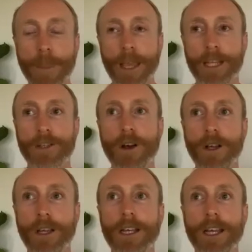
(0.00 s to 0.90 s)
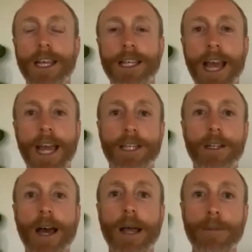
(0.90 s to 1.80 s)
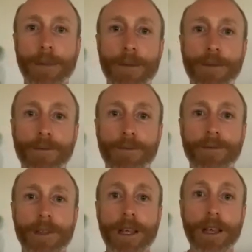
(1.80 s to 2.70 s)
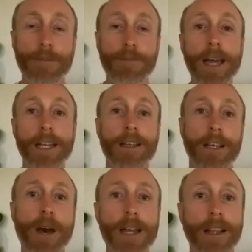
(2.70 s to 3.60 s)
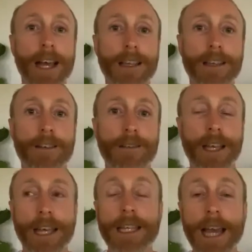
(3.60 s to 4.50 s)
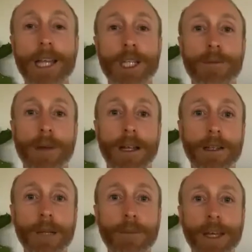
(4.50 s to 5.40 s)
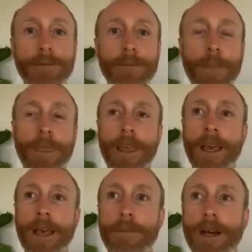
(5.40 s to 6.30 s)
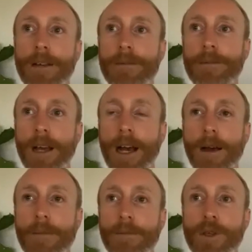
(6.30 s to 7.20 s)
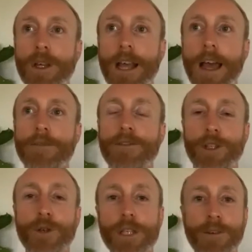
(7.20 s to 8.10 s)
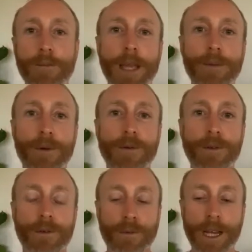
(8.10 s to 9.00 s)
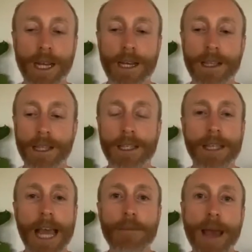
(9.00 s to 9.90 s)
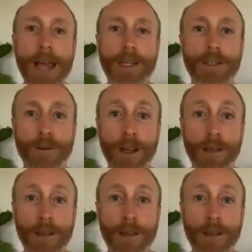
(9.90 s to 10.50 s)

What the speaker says: it's not going to engage and light up people. It might like engage them a little bit, but you could have two different people read the same passage from